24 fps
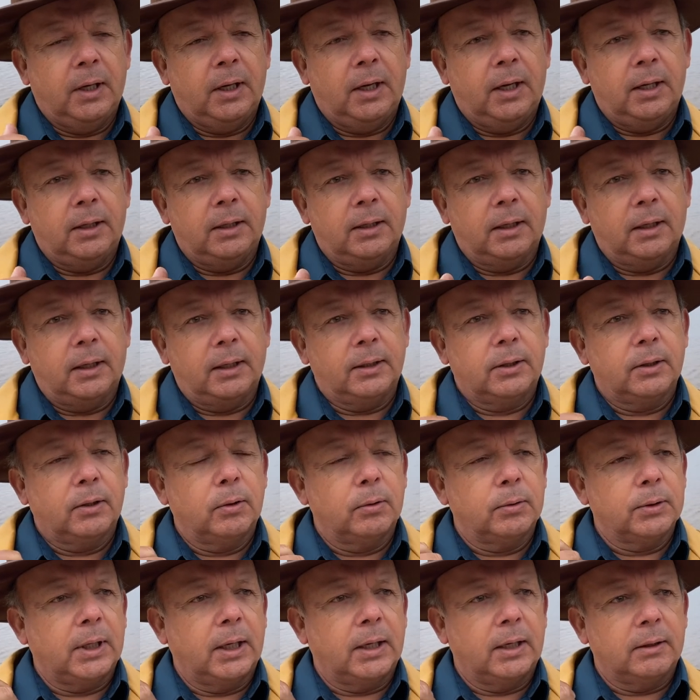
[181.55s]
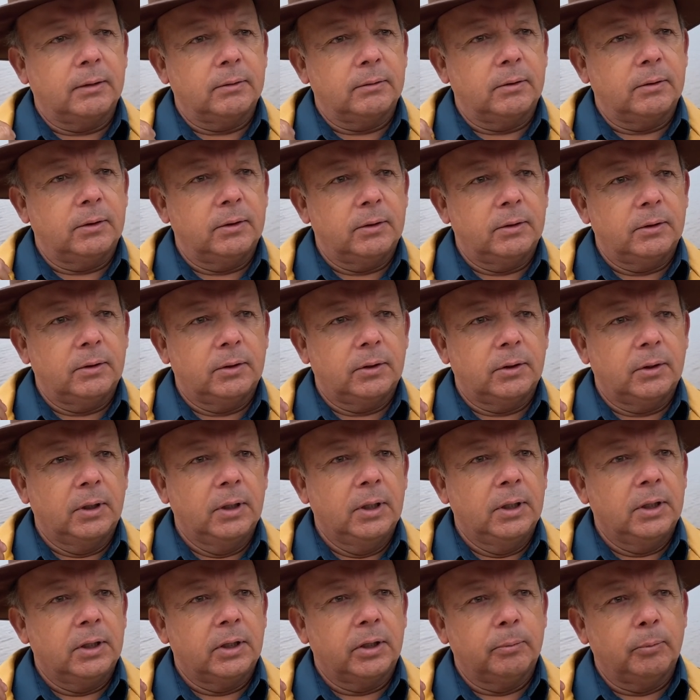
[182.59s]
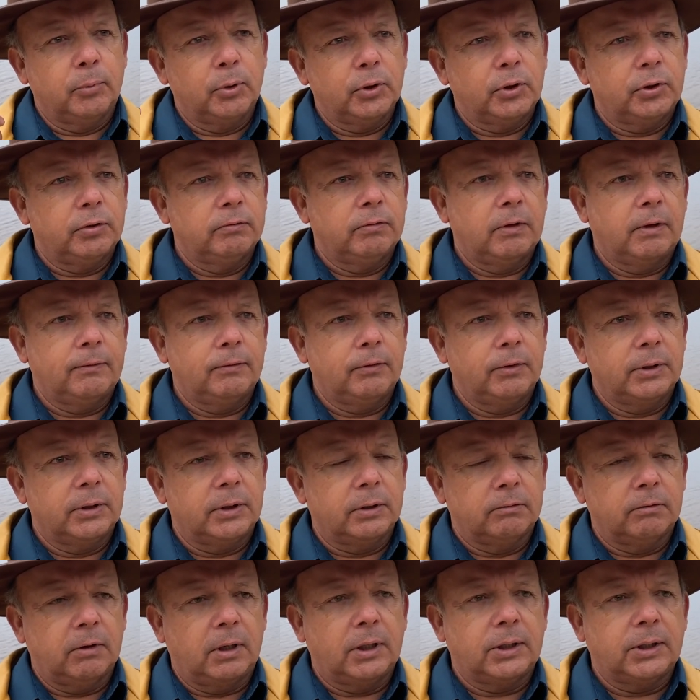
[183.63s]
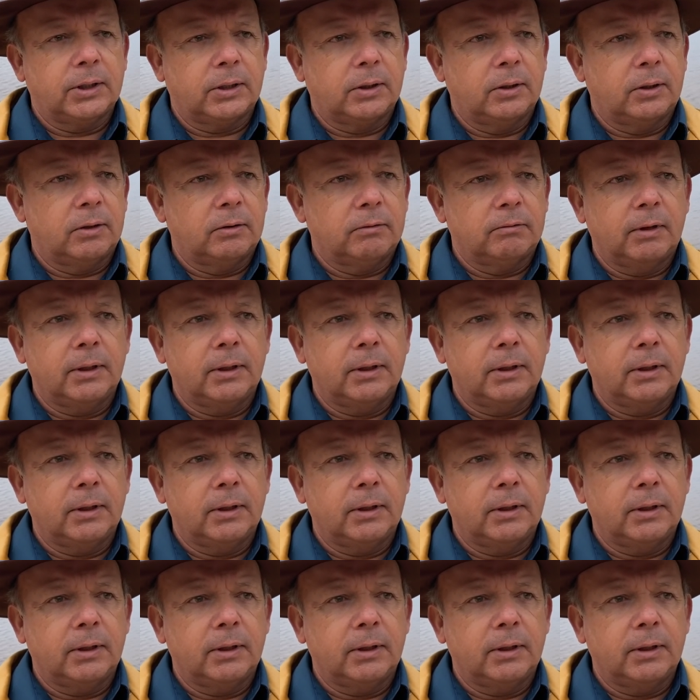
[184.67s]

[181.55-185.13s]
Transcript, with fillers: and either go down the Mersey River into Rossignol